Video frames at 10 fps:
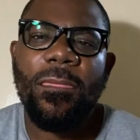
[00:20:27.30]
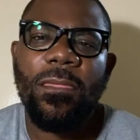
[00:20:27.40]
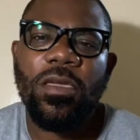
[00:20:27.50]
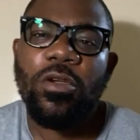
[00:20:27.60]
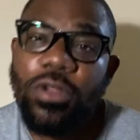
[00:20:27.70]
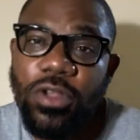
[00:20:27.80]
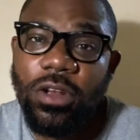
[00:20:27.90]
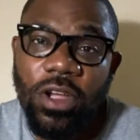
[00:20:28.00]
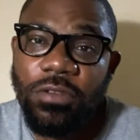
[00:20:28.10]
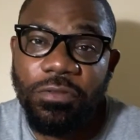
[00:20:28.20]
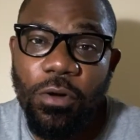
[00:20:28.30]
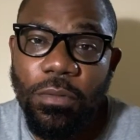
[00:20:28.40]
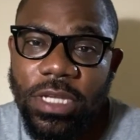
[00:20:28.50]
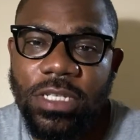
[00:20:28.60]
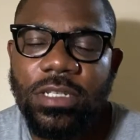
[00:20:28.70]
you're a
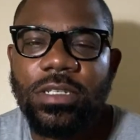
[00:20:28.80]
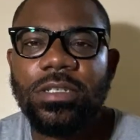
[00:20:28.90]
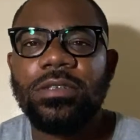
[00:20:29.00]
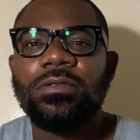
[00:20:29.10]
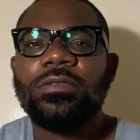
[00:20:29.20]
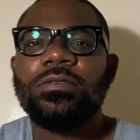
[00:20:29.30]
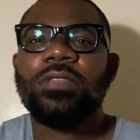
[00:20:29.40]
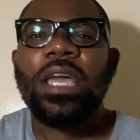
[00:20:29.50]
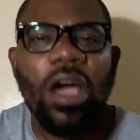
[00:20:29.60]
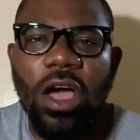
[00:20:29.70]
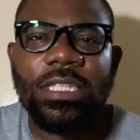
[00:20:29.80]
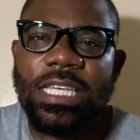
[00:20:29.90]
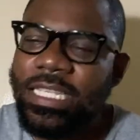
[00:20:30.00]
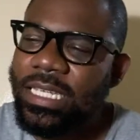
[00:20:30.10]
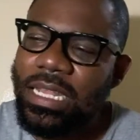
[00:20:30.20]
non-conformist. They can't
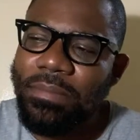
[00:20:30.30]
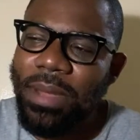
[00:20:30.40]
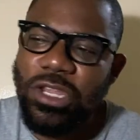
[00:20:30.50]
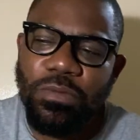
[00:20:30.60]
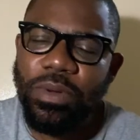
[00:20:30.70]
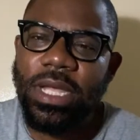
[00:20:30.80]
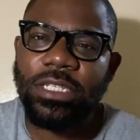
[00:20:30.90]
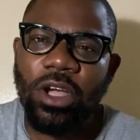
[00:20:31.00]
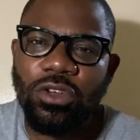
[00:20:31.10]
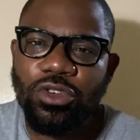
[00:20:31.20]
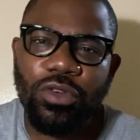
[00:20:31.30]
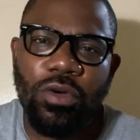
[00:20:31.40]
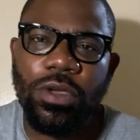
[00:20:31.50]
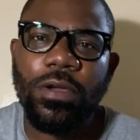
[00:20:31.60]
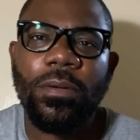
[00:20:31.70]
easily manipulate or control
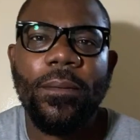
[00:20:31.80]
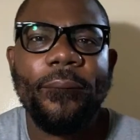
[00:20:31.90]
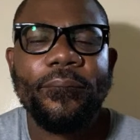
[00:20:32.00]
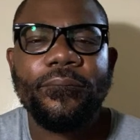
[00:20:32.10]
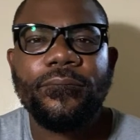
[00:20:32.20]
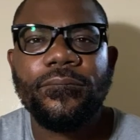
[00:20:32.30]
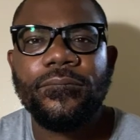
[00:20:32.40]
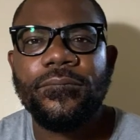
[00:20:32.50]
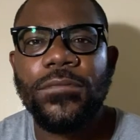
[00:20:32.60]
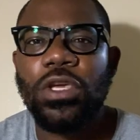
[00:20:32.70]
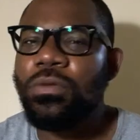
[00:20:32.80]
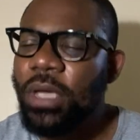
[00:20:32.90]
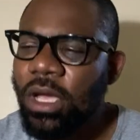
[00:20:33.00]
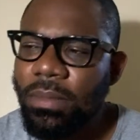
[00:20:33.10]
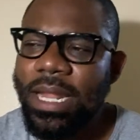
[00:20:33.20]
you. You
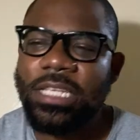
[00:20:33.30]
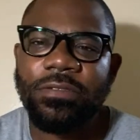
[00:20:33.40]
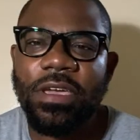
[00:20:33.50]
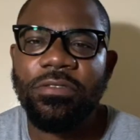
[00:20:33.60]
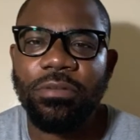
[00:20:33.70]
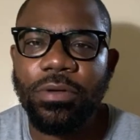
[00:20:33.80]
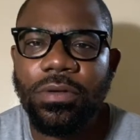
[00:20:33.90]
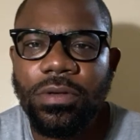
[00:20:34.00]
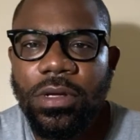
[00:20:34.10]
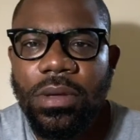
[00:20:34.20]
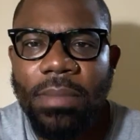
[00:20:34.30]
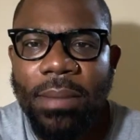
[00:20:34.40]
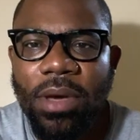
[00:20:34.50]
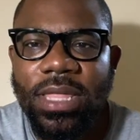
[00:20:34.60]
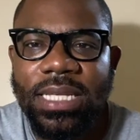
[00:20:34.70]
become less favorable. My
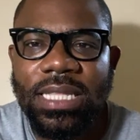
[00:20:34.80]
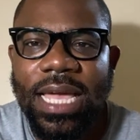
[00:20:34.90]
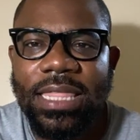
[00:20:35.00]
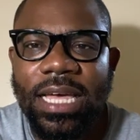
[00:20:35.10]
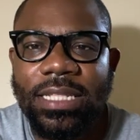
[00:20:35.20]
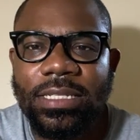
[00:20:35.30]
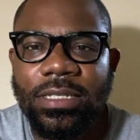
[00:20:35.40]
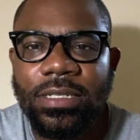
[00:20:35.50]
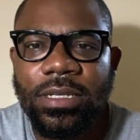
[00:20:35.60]
mother is like that.